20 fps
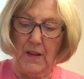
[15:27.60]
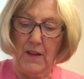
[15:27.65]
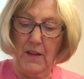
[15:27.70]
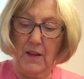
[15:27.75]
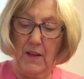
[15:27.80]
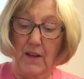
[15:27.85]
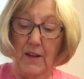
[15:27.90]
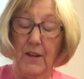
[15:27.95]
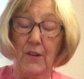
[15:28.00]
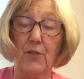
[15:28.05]

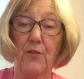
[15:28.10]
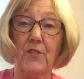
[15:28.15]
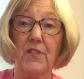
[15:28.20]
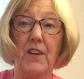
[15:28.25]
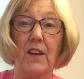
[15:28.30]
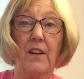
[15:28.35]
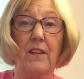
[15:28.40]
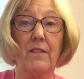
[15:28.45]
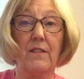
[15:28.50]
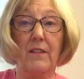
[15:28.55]
He looked
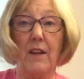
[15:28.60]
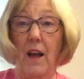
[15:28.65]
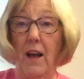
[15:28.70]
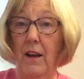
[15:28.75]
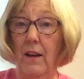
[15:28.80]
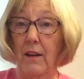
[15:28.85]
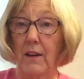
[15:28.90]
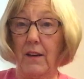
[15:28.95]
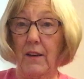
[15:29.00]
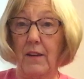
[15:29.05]

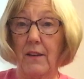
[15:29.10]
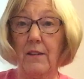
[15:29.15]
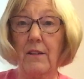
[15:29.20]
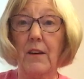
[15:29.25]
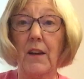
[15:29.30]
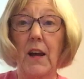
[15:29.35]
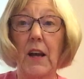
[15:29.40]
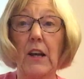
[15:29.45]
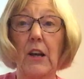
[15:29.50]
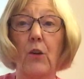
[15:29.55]
exactly
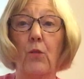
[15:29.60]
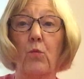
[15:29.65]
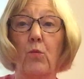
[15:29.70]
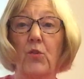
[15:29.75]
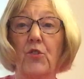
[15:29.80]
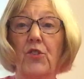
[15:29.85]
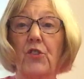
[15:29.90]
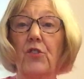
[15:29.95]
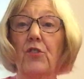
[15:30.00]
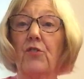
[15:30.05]
like a
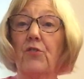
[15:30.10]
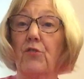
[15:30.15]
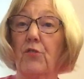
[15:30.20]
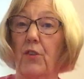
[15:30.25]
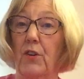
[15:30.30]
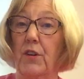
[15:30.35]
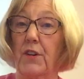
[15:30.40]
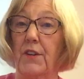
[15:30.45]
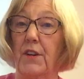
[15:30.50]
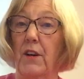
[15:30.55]
wooden
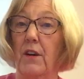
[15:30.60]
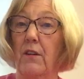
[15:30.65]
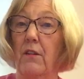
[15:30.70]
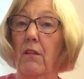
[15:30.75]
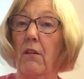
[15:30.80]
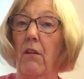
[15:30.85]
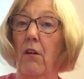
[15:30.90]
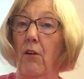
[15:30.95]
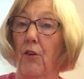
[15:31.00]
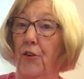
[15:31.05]
crocodile
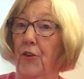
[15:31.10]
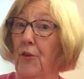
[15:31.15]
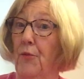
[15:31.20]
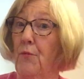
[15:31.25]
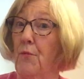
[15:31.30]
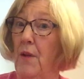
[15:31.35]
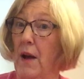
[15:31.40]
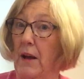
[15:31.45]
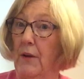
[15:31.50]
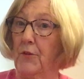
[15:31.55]
on a
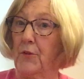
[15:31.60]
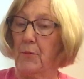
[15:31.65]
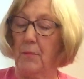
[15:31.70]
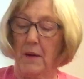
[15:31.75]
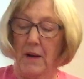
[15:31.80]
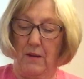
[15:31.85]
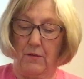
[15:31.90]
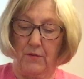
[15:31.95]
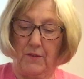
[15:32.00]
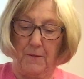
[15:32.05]

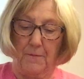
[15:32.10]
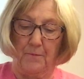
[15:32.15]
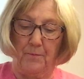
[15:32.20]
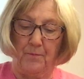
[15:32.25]
roundabout.